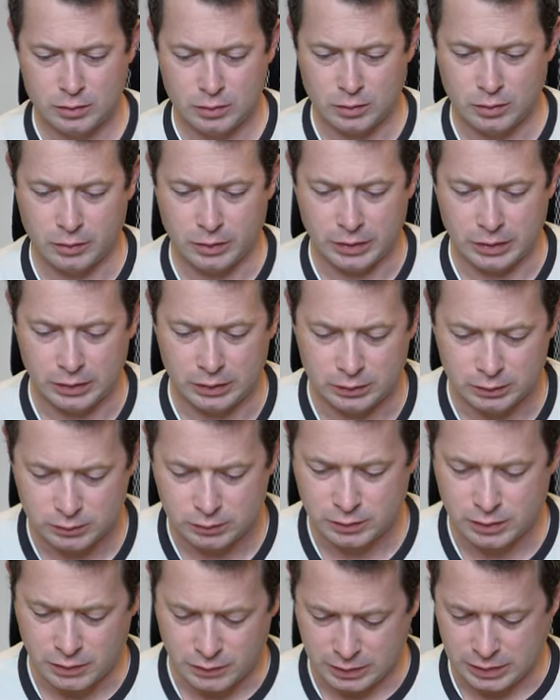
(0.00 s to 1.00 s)
Alright,
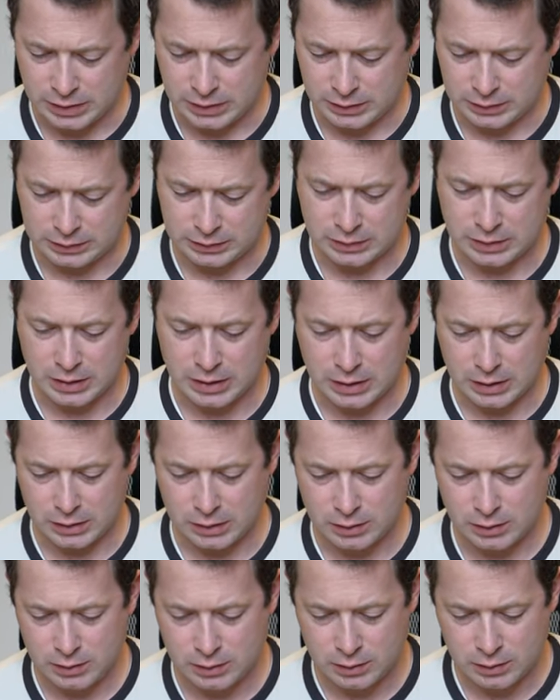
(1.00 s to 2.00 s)
so now I got this
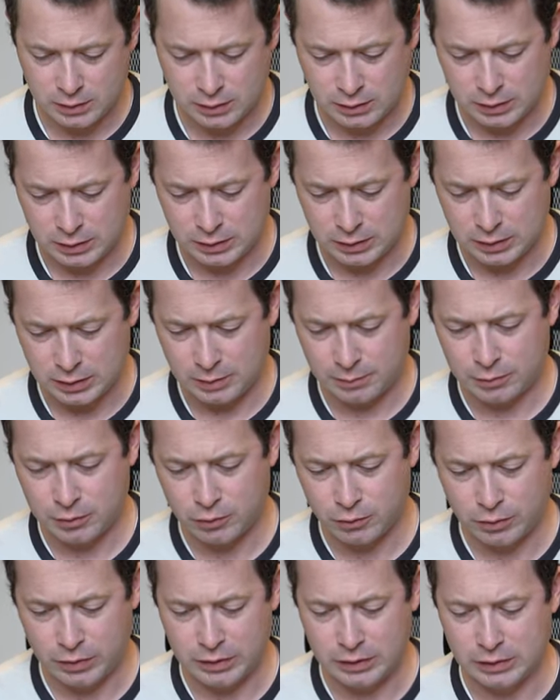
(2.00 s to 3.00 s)
guy, and I'm
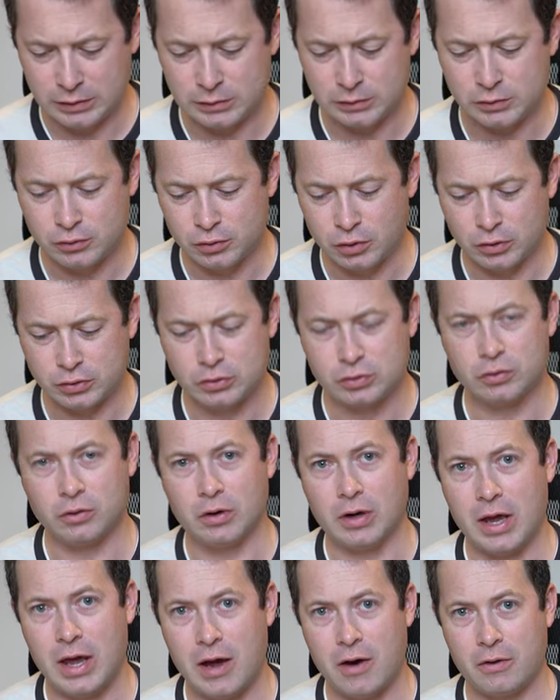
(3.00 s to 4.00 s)
going to read the instructions
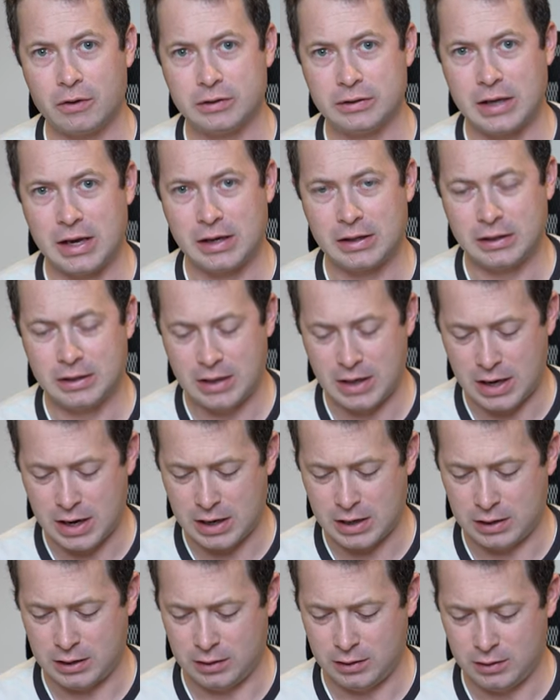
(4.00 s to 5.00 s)
on how exactly
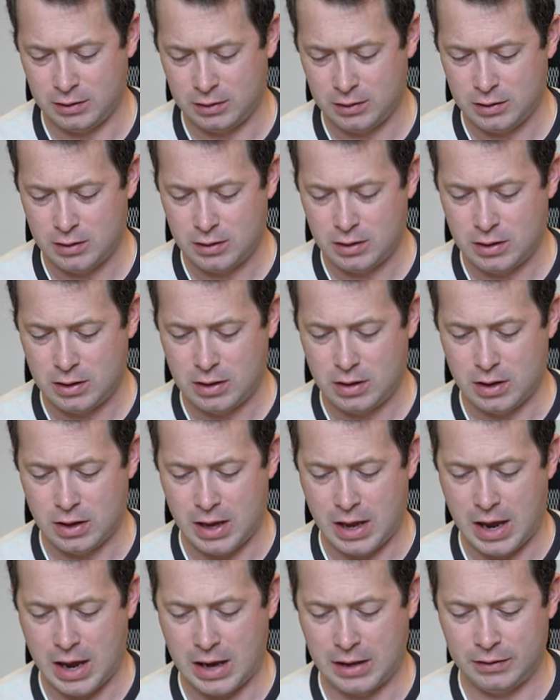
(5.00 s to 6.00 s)
I uh,
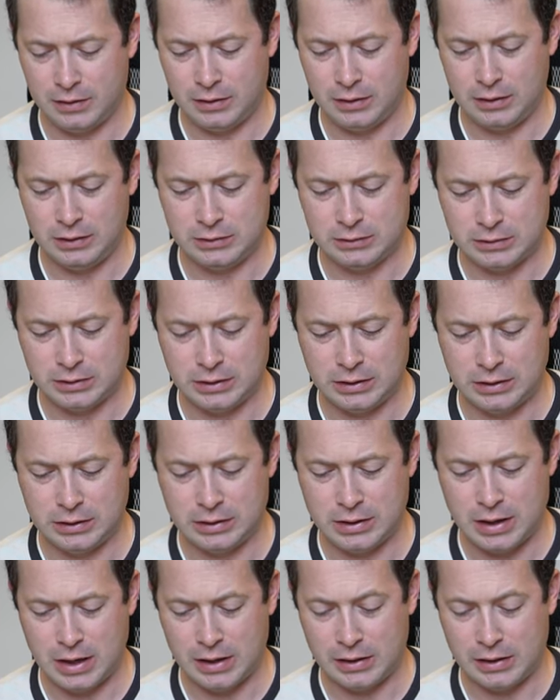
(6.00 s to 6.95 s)
add these in.